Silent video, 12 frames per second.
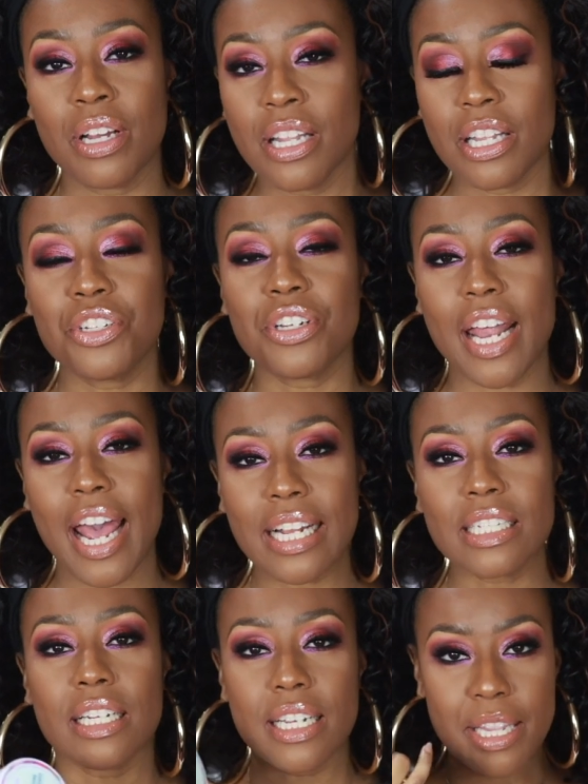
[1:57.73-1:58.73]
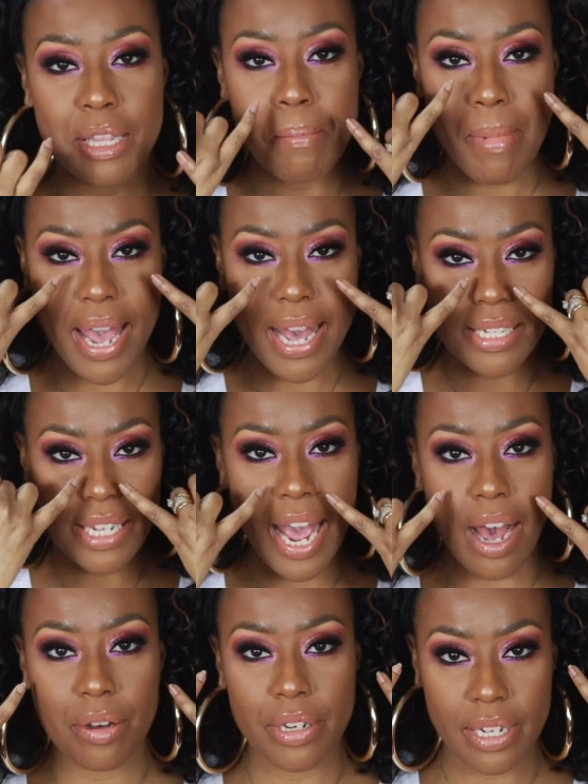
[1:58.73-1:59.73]
that you can actually get the mask
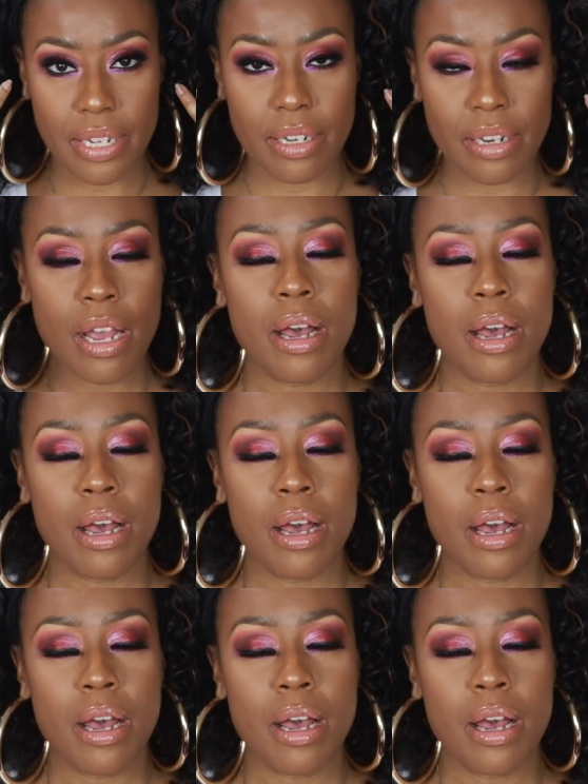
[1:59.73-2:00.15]
out and